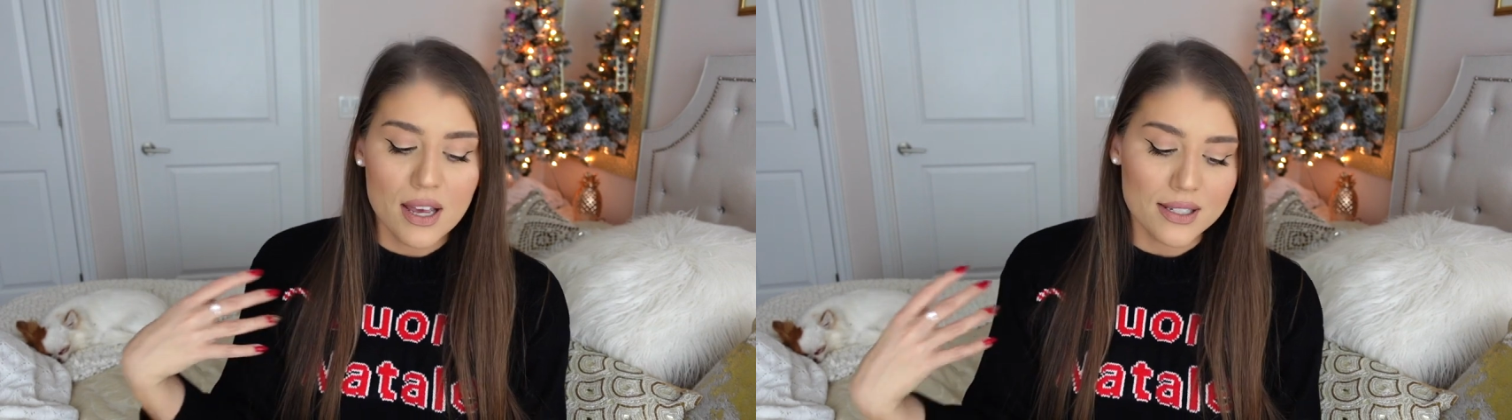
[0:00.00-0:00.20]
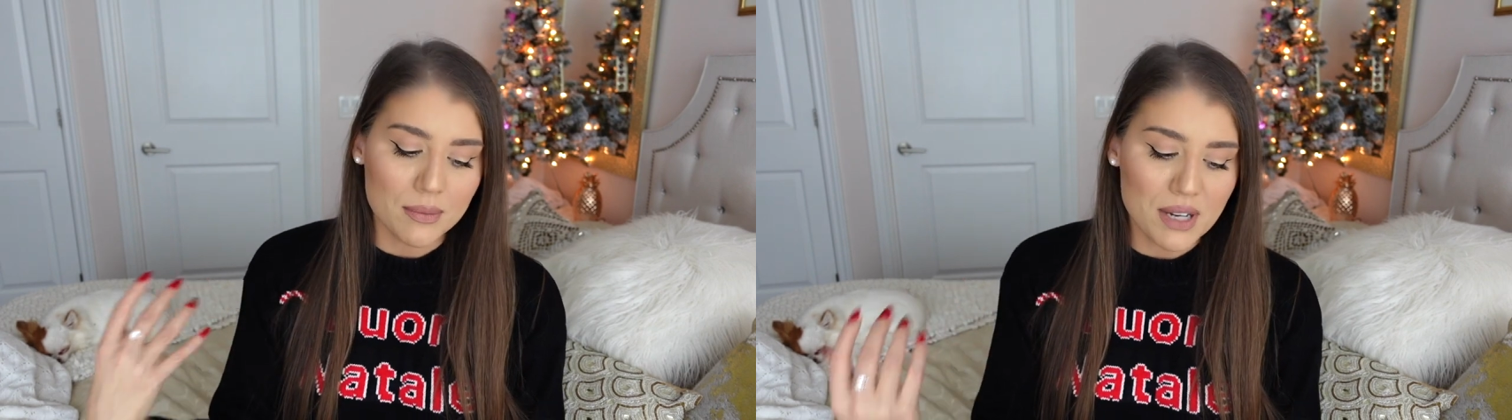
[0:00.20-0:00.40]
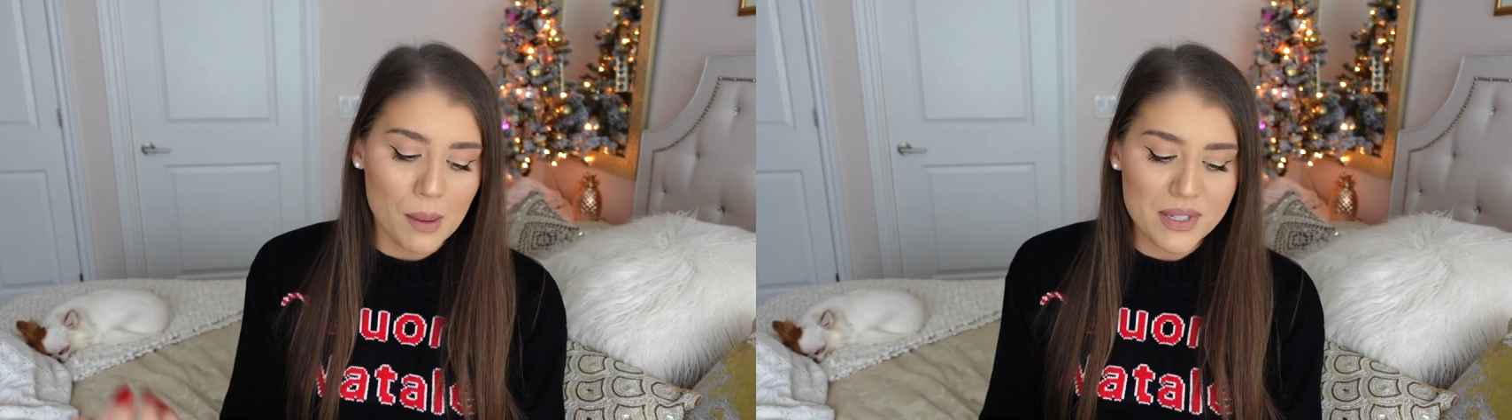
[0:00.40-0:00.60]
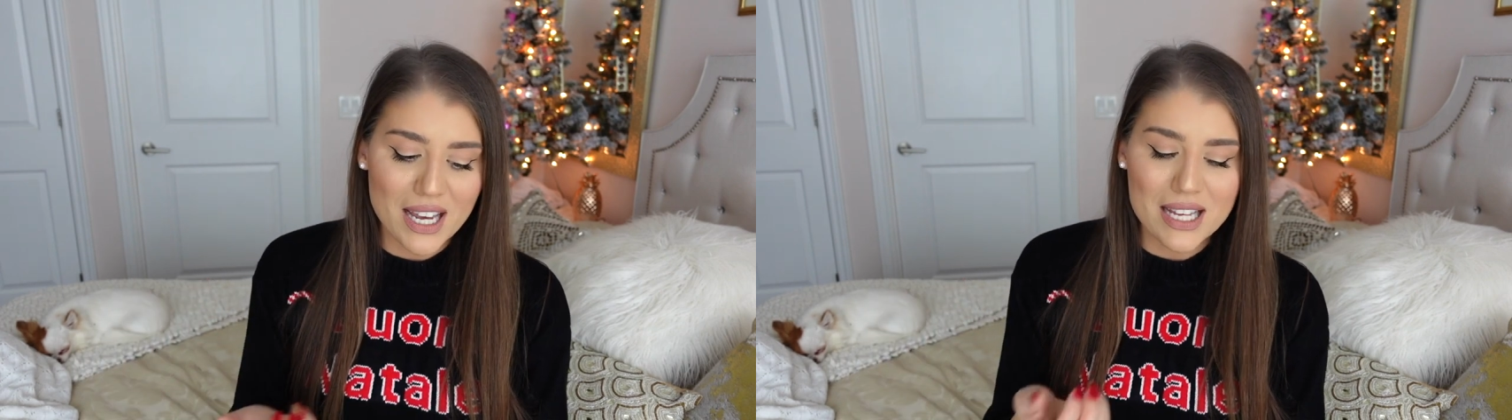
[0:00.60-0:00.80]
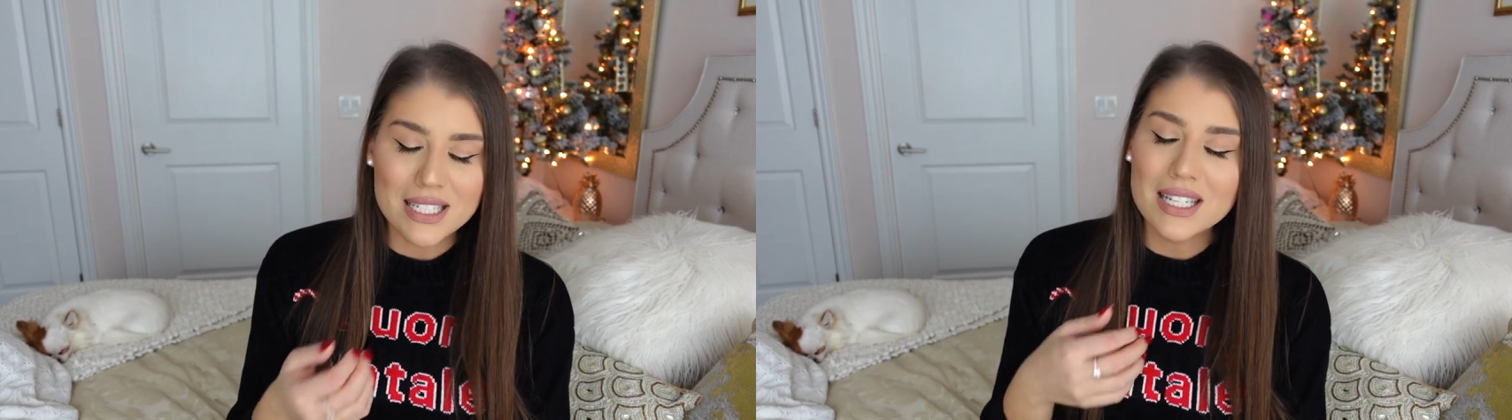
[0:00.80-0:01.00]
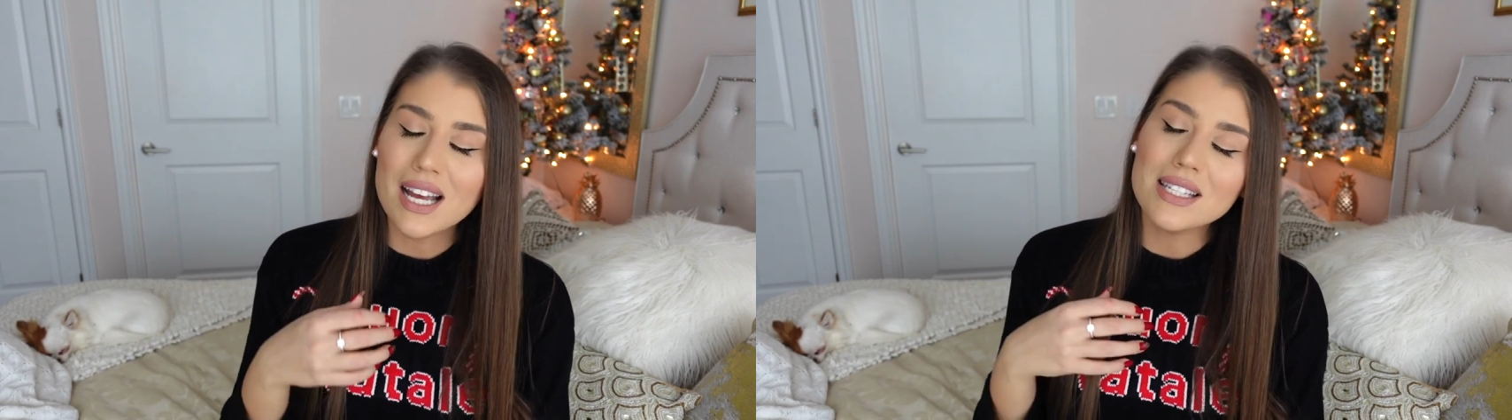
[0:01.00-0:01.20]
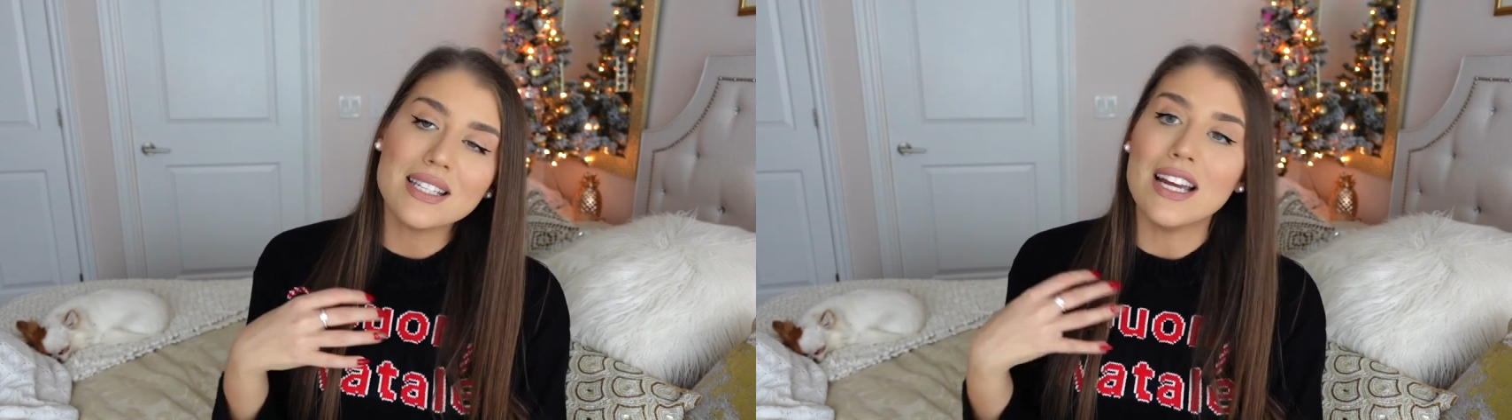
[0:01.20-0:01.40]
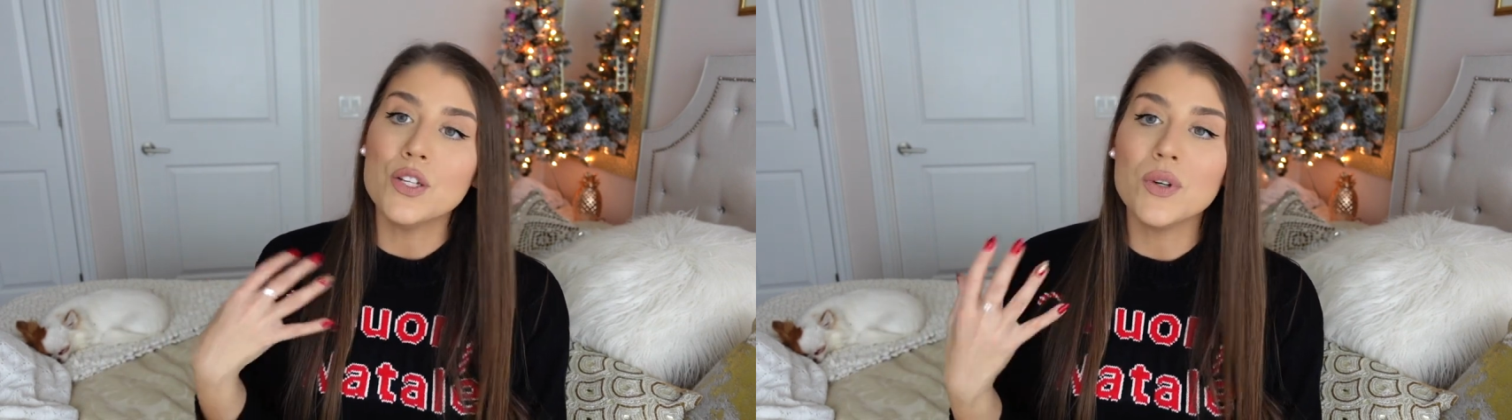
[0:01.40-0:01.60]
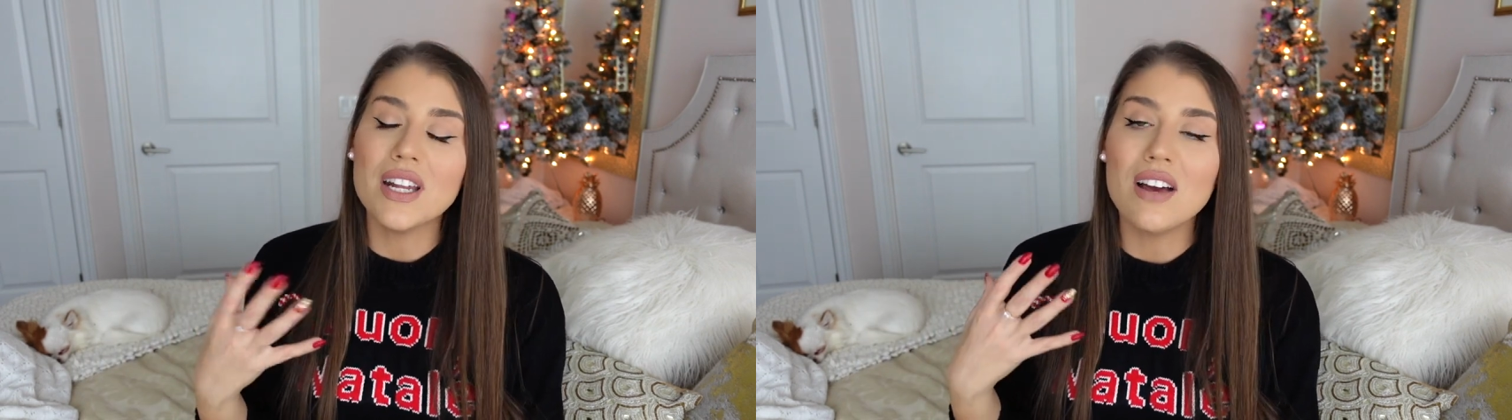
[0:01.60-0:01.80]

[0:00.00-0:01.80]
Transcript: sometimes it has nuts, and you can